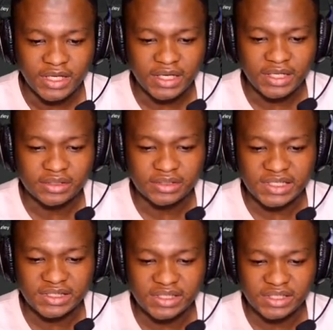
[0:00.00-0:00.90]
I can
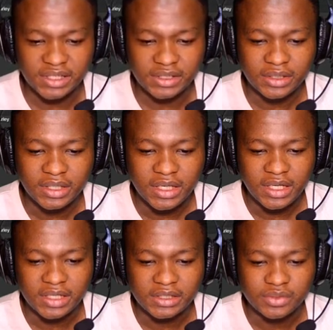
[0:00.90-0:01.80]
right click here,
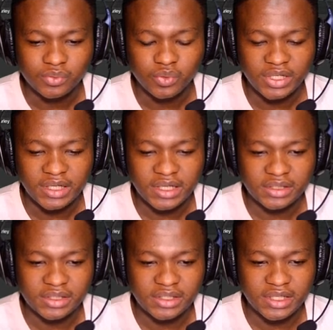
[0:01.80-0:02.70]
and when I right
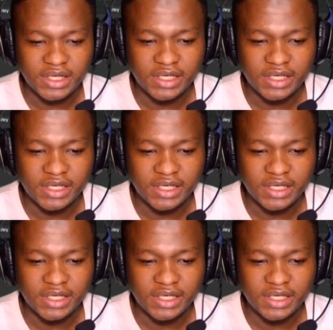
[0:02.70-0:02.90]
click,